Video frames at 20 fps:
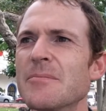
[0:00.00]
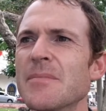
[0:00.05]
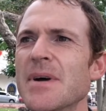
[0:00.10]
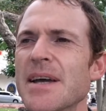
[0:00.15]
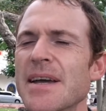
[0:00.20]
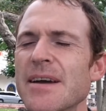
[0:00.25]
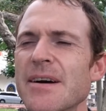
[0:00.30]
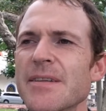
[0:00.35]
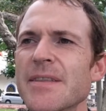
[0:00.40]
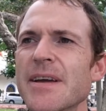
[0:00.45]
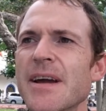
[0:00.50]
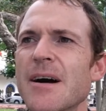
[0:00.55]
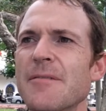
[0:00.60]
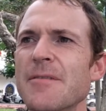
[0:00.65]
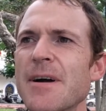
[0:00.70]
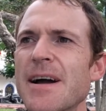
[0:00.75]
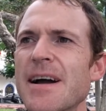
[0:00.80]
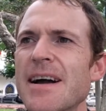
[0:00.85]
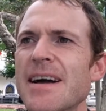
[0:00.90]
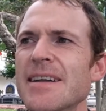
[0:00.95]
Me, on the
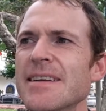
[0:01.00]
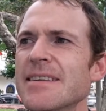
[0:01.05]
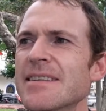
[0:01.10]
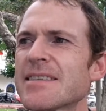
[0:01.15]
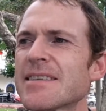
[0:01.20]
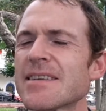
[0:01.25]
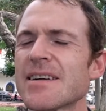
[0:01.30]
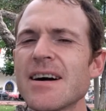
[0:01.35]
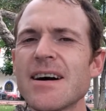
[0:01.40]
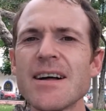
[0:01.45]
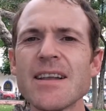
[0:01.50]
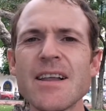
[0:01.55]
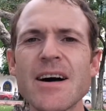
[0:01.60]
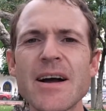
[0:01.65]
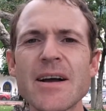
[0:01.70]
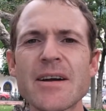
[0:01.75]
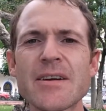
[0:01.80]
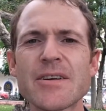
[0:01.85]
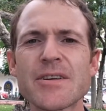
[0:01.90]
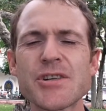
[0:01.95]
other hand, I
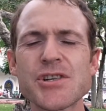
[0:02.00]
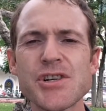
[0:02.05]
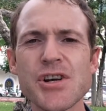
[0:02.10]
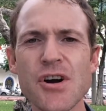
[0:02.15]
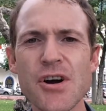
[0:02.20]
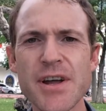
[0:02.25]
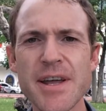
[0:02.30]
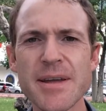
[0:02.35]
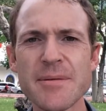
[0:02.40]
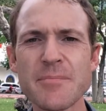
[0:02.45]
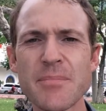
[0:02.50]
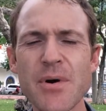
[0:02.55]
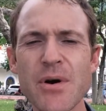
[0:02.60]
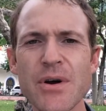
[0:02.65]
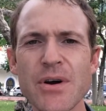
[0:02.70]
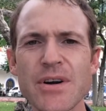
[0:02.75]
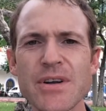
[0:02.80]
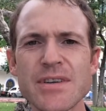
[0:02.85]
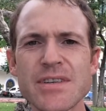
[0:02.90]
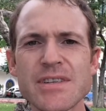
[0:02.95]
like shocking
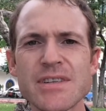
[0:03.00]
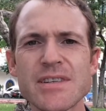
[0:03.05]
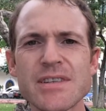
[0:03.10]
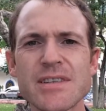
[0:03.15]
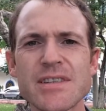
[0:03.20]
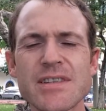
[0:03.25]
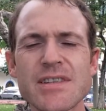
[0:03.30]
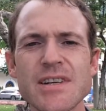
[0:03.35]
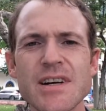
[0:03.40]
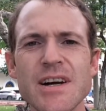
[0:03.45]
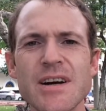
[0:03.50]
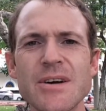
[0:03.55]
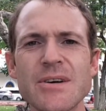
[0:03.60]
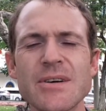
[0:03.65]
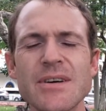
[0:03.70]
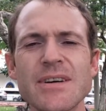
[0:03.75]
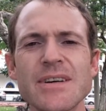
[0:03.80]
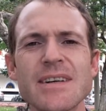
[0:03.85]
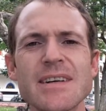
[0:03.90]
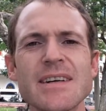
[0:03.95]
books.
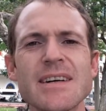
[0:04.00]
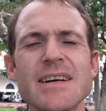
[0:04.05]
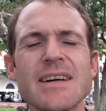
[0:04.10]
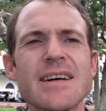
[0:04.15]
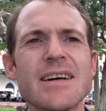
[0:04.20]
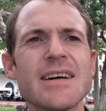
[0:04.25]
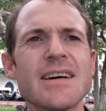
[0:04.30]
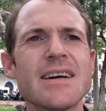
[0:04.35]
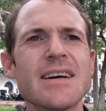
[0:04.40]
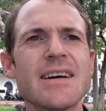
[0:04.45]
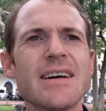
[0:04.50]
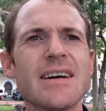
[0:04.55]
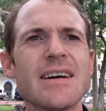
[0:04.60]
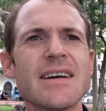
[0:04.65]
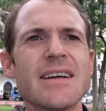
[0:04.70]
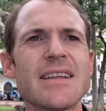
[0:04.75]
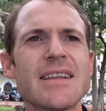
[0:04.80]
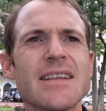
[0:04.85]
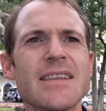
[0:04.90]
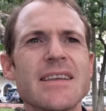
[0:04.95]
So
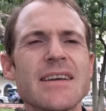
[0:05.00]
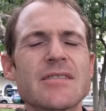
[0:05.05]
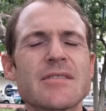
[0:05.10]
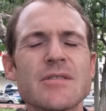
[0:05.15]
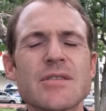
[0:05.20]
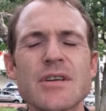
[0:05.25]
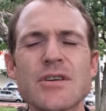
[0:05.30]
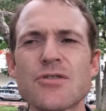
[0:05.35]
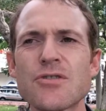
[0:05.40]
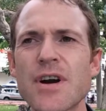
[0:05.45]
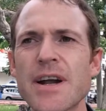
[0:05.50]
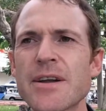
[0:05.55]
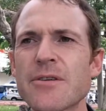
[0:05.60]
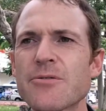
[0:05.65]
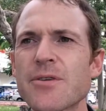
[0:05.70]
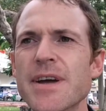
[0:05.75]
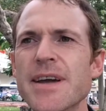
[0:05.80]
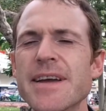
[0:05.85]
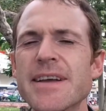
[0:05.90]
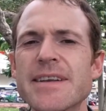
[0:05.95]
this was a great
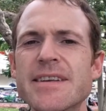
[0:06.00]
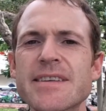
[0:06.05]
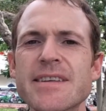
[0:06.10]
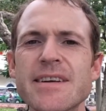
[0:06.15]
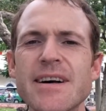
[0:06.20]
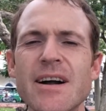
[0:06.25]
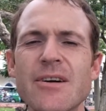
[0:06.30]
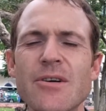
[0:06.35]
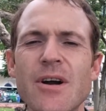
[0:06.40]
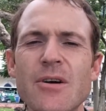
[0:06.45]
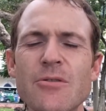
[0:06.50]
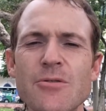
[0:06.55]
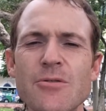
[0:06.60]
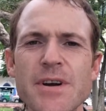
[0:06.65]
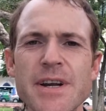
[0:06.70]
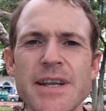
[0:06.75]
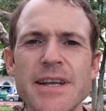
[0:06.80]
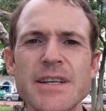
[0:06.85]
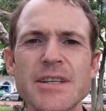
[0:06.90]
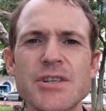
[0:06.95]
read. I
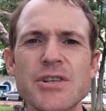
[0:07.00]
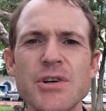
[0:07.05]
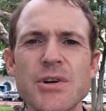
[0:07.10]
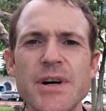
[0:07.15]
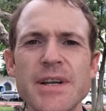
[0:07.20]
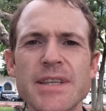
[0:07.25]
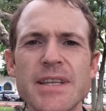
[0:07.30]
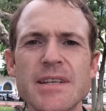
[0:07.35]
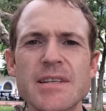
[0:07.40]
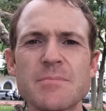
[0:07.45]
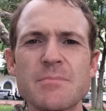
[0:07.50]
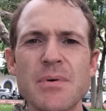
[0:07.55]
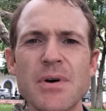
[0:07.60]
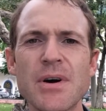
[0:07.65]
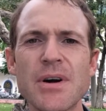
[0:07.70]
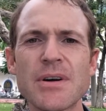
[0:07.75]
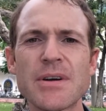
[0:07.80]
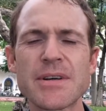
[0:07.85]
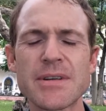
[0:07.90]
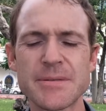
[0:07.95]
really enjoyed this
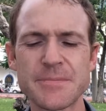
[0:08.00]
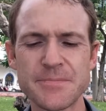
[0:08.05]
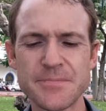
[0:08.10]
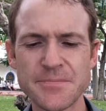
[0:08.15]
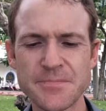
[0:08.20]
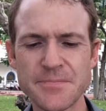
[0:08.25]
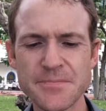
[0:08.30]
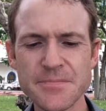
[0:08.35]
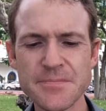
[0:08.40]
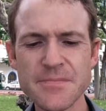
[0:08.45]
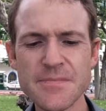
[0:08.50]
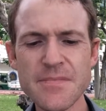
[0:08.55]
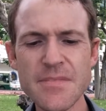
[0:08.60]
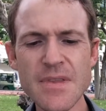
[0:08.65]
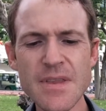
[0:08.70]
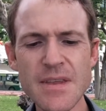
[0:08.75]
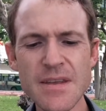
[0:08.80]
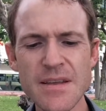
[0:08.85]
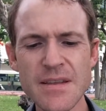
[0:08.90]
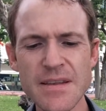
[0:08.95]
book.
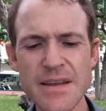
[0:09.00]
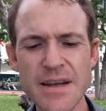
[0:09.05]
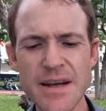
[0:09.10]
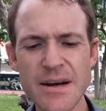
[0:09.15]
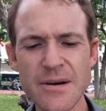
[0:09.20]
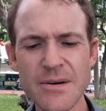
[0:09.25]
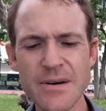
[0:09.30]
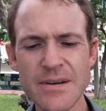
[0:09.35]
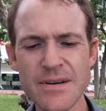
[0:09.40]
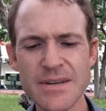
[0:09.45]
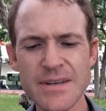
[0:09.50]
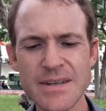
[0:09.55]
Now,